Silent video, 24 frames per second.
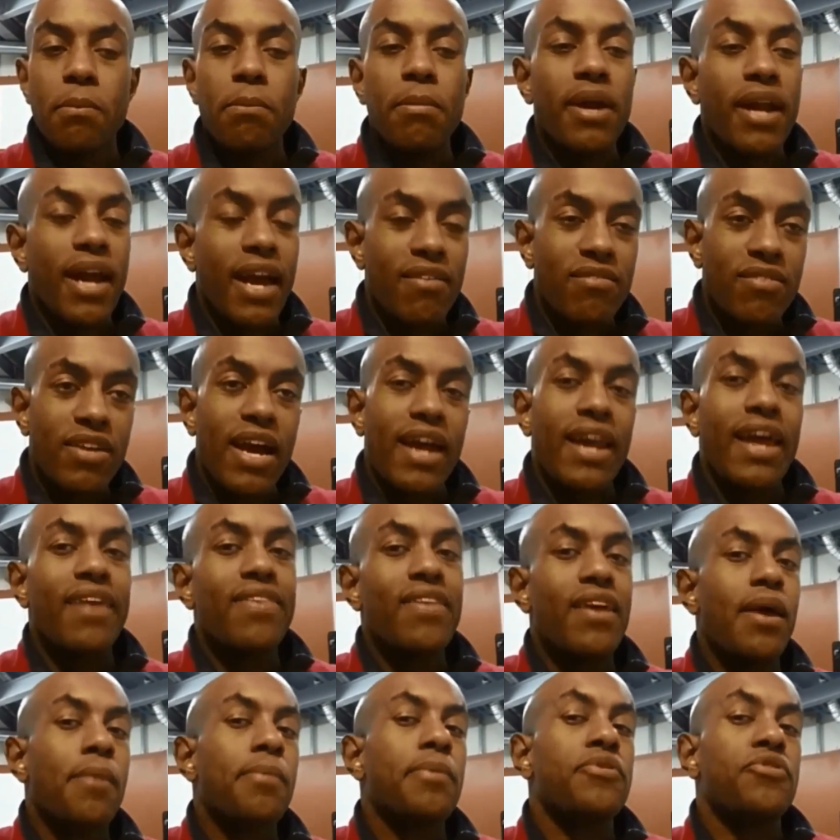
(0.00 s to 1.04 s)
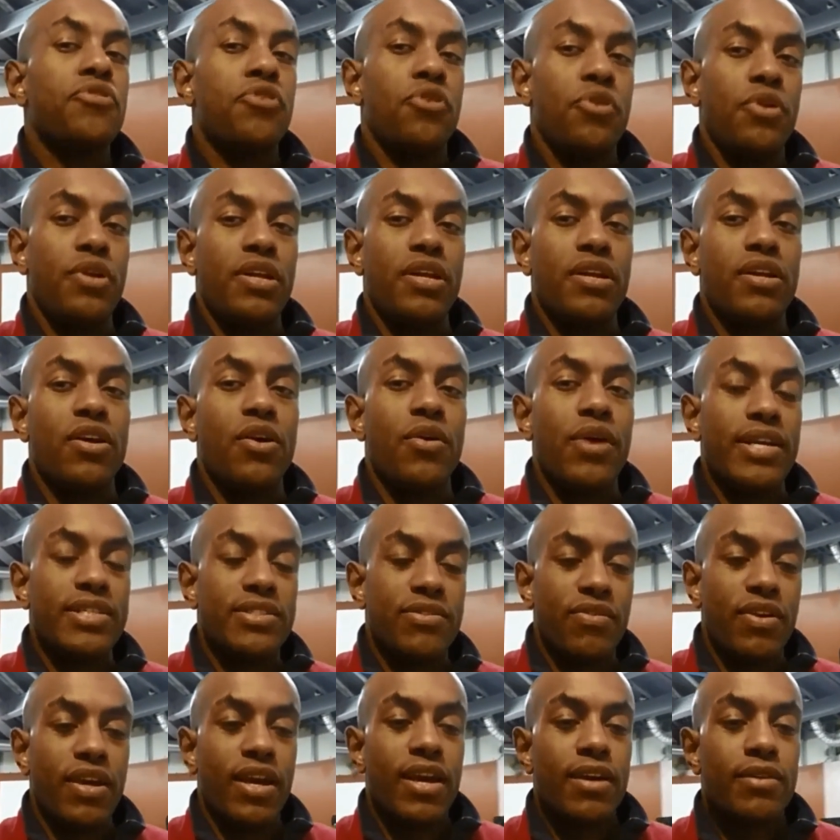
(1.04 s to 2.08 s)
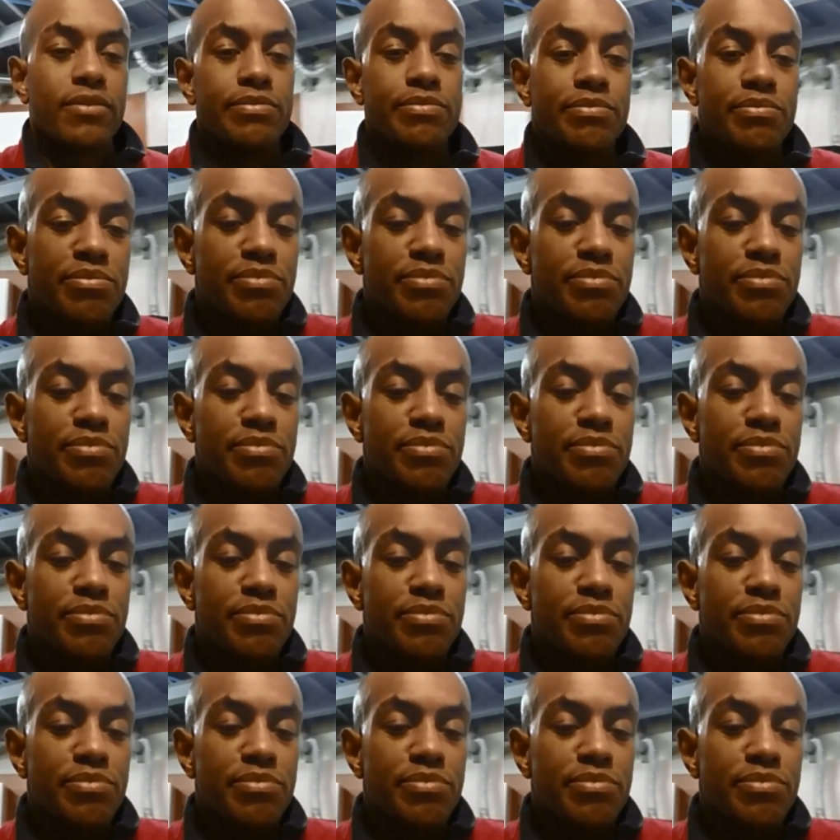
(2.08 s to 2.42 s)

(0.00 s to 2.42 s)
But I have not had the opportunity to go as of yet.